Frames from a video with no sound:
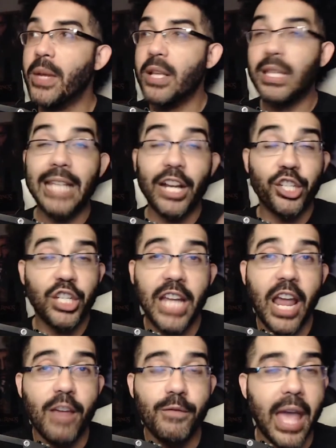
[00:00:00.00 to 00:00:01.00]
this actually
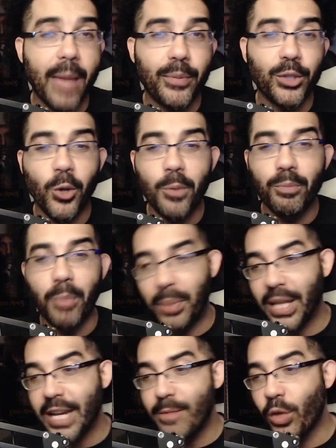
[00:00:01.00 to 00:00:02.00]
gave the episode
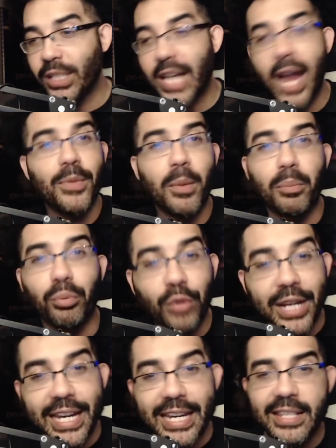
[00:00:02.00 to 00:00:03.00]
plenty more time to
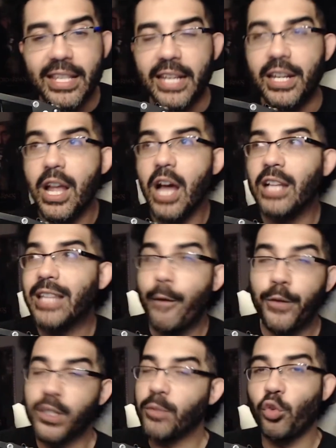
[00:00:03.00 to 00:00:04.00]
breathe and allow
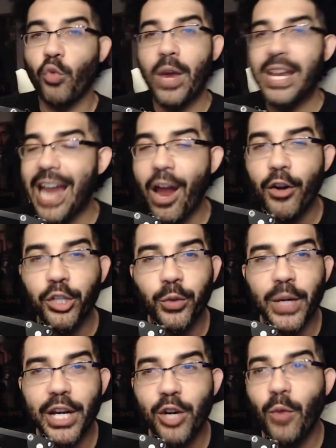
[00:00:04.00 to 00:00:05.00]
for some great
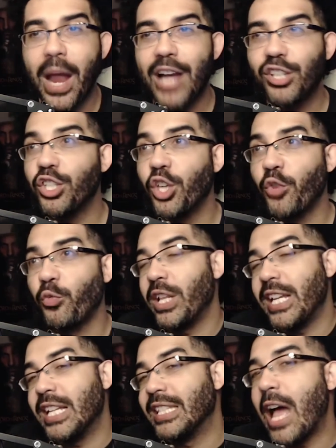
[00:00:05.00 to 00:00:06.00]
character interactions, and
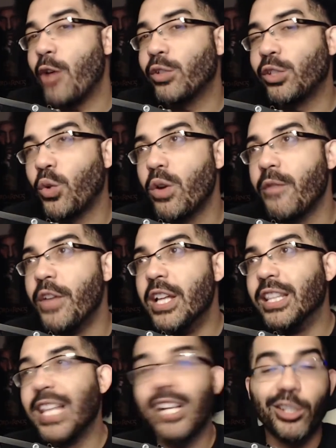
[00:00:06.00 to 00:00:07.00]
really allows sort of
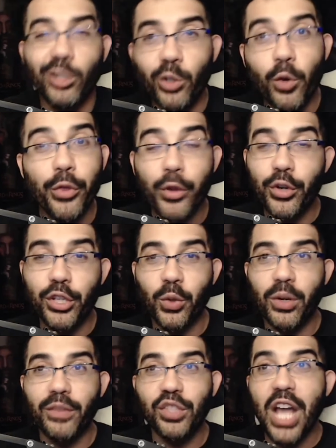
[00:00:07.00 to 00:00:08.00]
Lex Luthor to
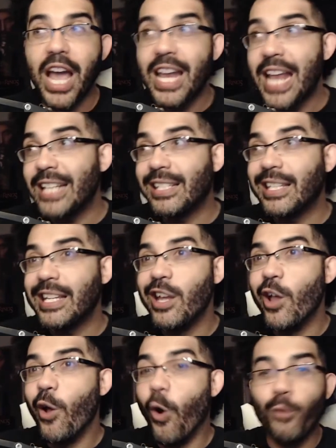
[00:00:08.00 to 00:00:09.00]
sort of shine as the
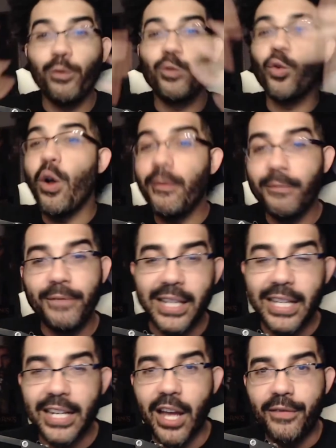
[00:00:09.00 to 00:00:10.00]
overall
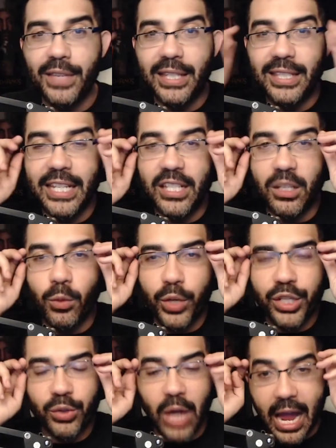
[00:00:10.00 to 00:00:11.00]
villain of this season,
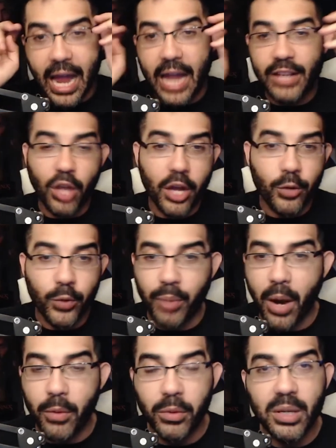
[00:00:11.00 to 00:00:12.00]
which I thought it would
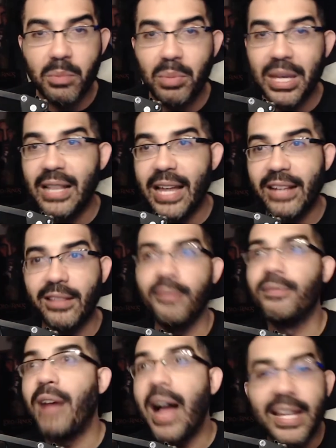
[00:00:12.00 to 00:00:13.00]
probably be like
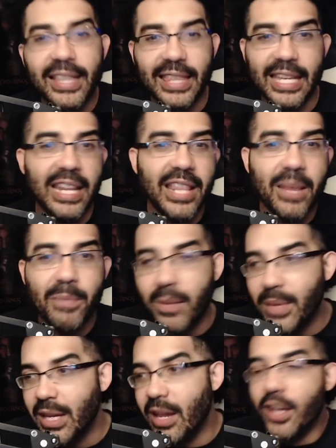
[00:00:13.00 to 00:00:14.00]
Leviathan, and then
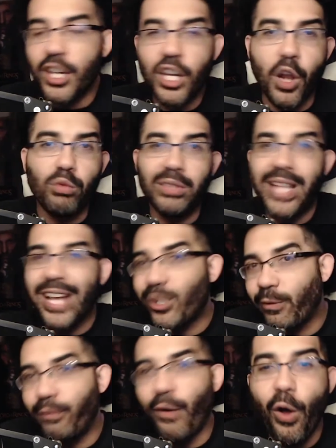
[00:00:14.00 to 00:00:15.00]
maybe, you know, Lex
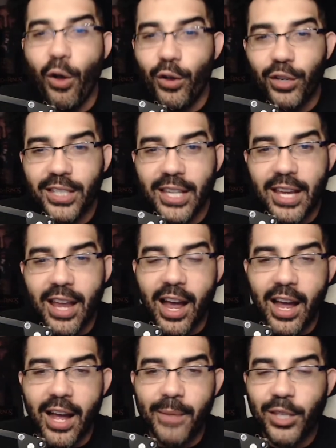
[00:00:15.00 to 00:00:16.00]
falls
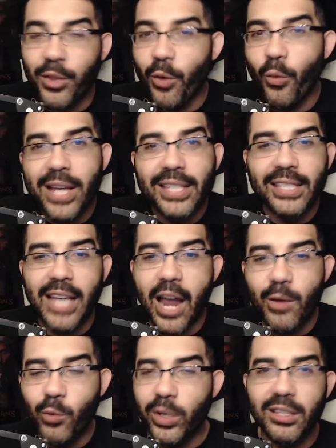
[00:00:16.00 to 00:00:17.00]
to the
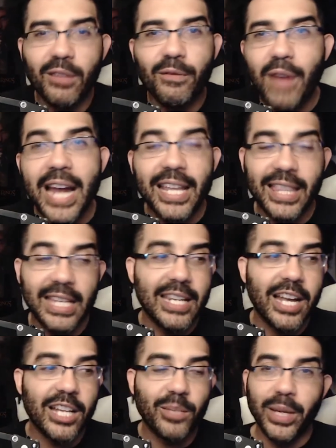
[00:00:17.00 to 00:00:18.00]
wayside once Leviathan
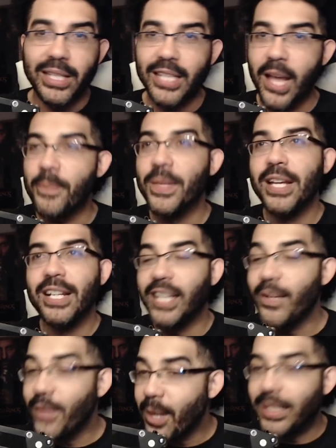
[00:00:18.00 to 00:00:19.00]
does. But
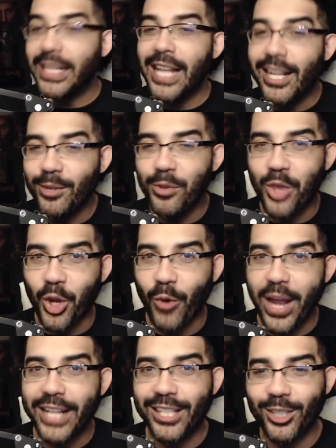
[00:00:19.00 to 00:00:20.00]
leave it up to Lex Luthor,
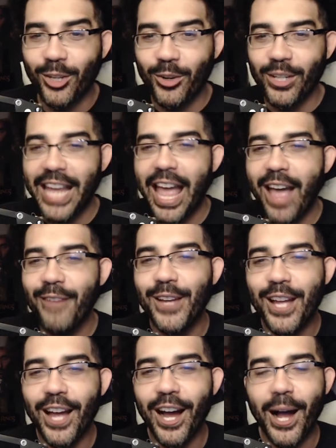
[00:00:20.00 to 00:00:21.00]
right, to certainly have
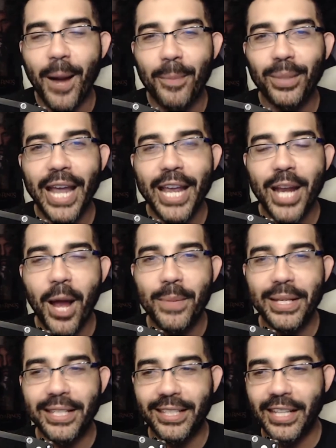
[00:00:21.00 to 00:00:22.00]
a plan up
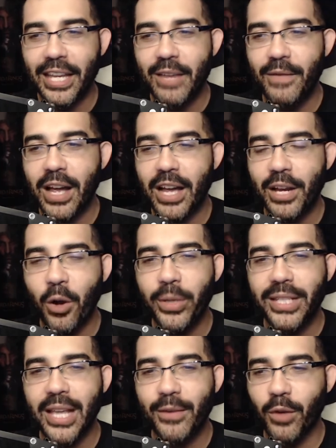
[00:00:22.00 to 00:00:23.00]
his sleeve, and
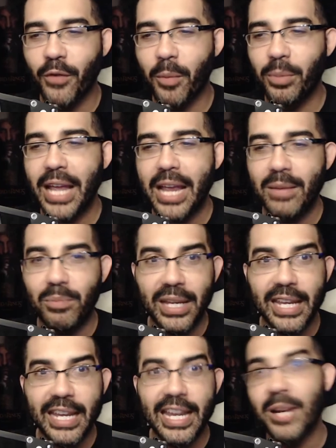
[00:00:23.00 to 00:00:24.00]
always have sort of a plan
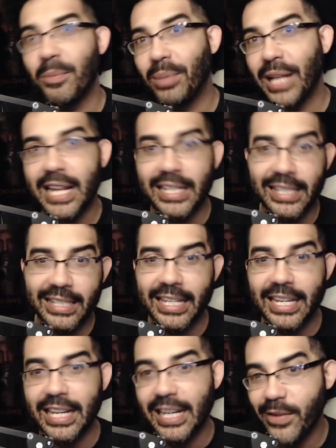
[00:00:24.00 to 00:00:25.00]
B and a plan
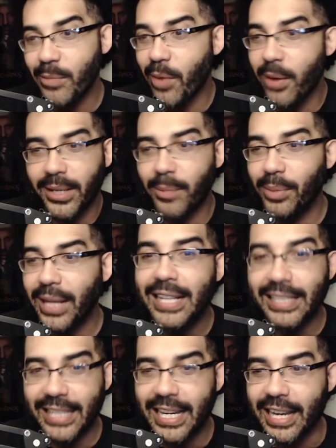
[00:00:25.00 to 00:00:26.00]
C and even probably a
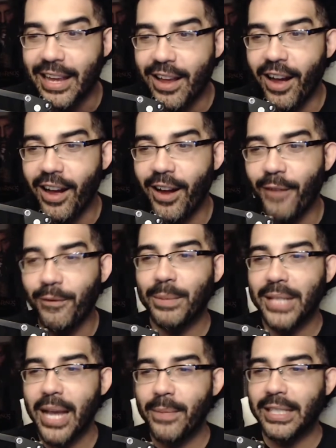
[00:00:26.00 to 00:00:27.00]
plan D from
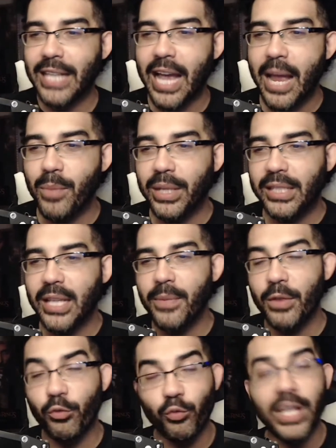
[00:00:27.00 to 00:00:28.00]
time to time. But
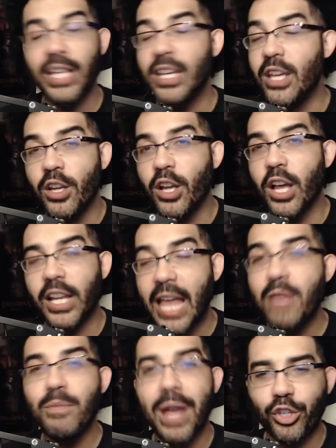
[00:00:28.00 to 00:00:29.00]
really
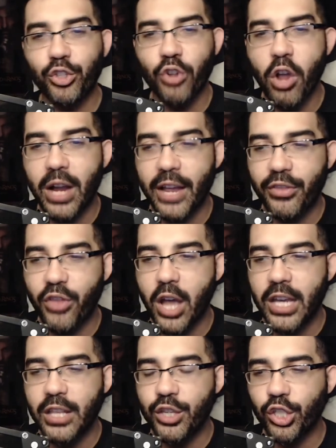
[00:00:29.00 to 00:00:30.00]
came back strong, I
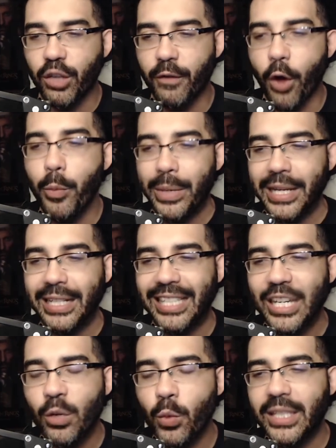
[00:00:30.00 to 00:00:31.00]
thought, in just the opening
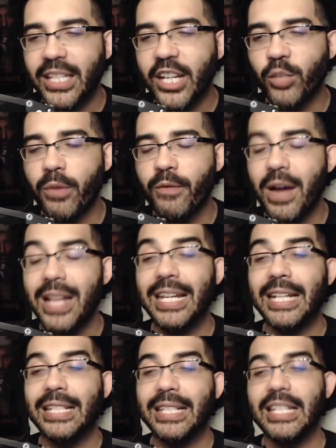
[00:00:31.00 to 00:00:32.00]
sequence here, as we finally
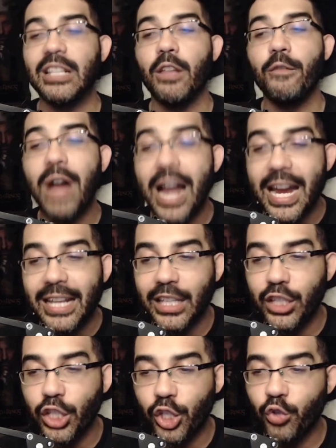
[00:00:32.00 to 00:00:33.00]
get to see
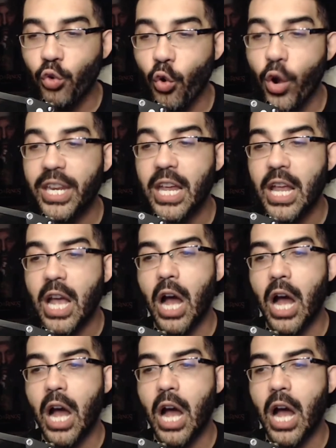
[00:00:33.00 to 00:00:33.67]
Leviathan destroyed.